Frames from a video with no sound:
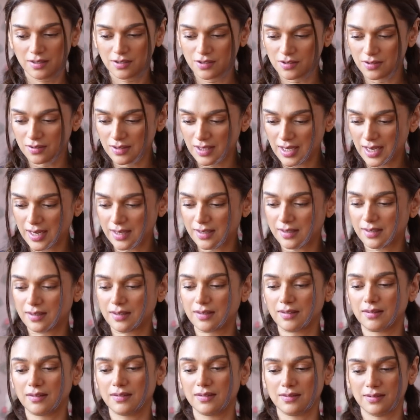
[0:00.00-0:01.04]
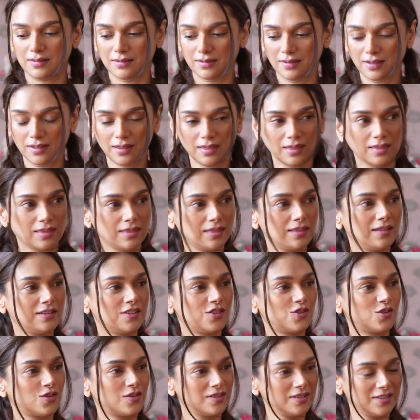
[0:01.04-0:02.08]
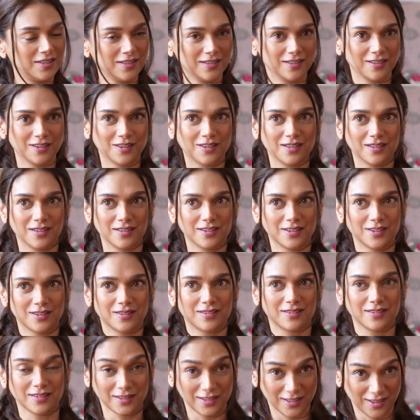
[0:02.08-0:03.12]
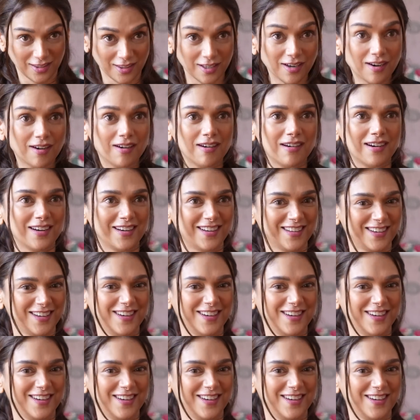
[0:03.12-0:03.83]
So that uh, the, the, the, the, the third,